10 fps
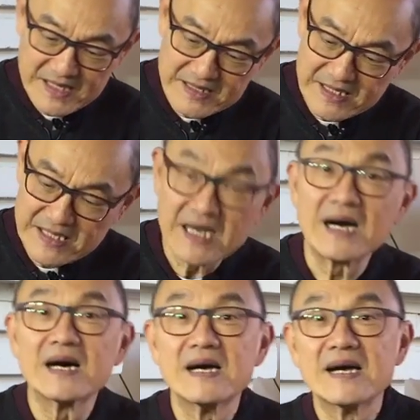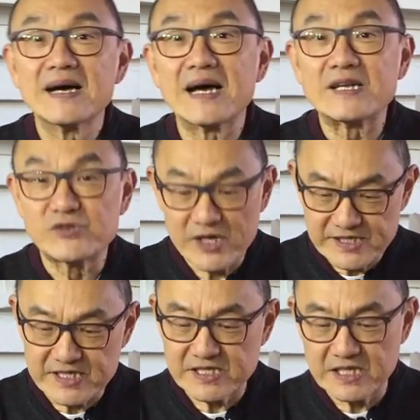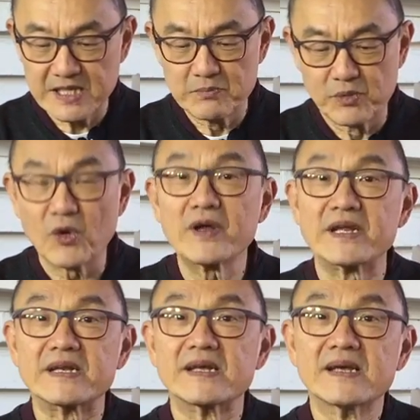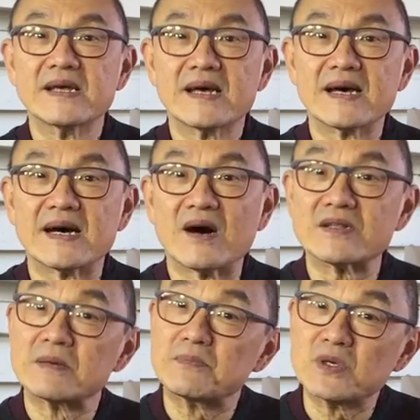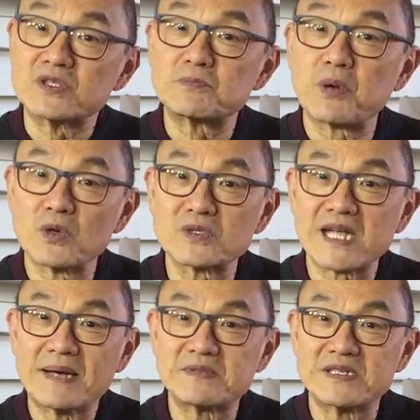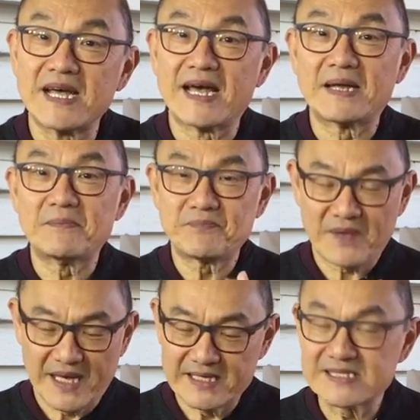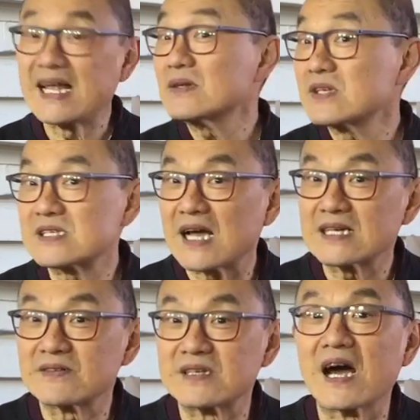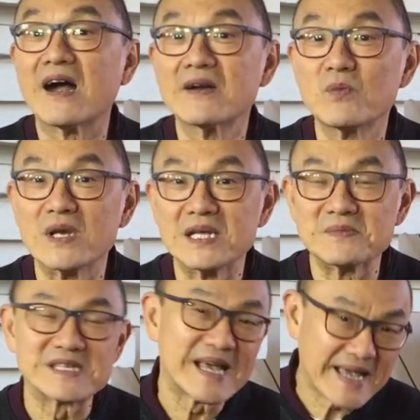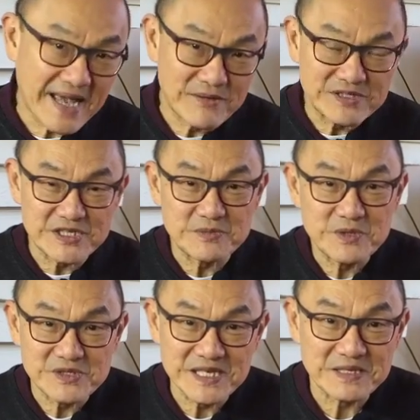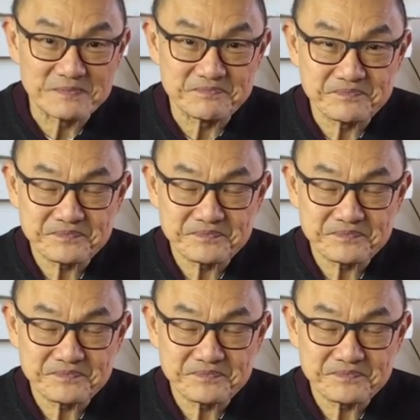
The uh, address is still embroidered uh, on the boot's pull tab today, and is now the site of the R.M. Williams Heritage Museum.